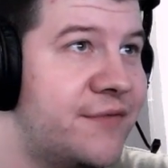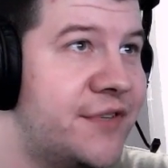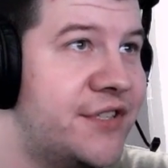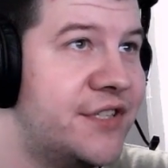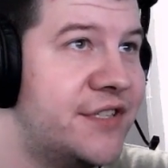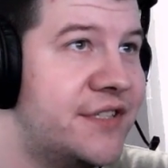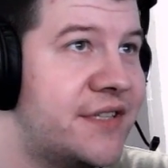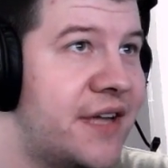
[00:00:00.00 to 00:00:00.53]
which
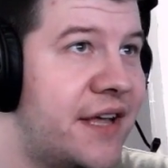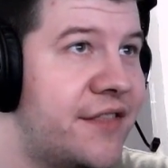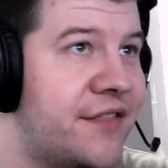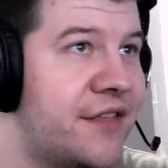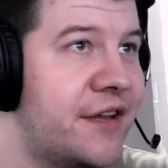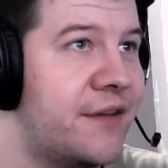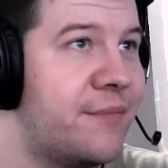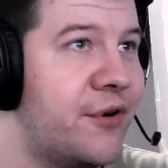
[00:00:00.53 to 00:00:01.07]
is, I
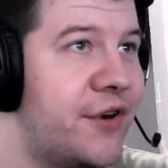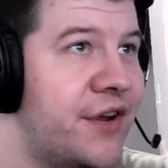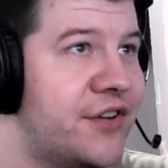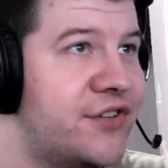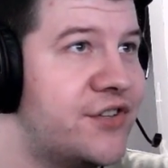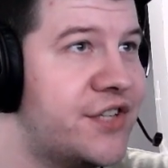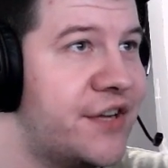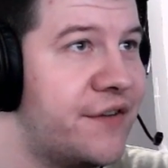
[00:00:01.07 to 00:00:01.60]
think, pretty
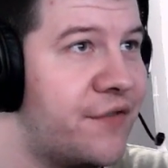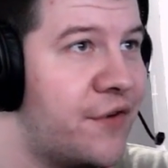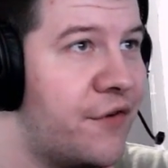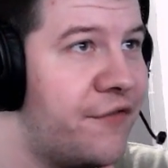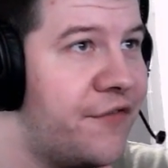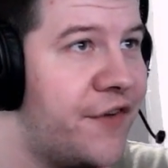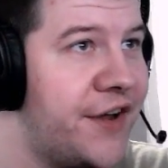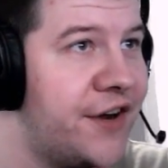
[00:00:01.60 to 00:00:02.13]
interesting for a
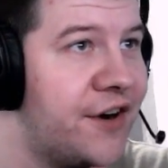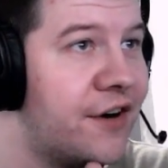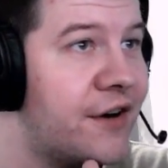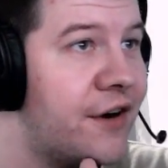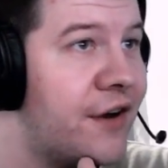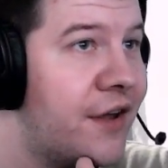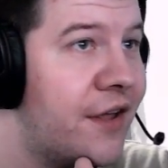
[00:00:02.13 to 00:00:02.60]
fighter.